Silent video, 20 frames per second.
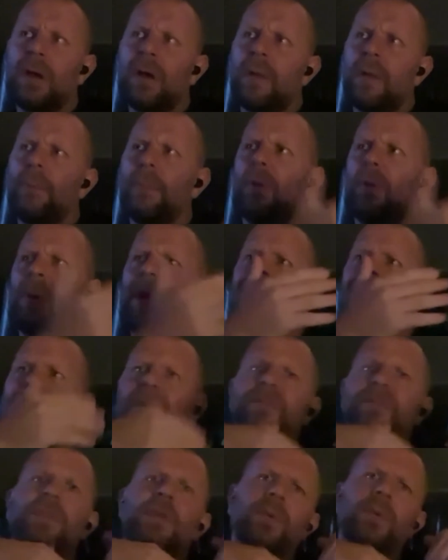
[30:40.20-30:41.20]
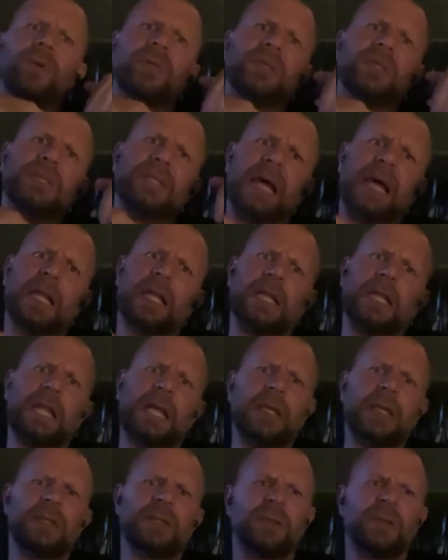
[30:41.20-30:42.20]
But we have to understand
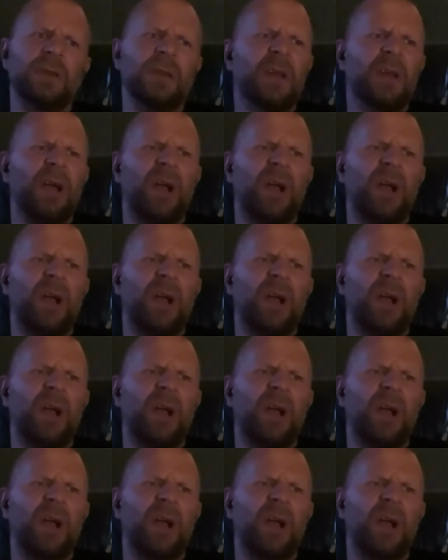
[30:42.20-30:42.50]
things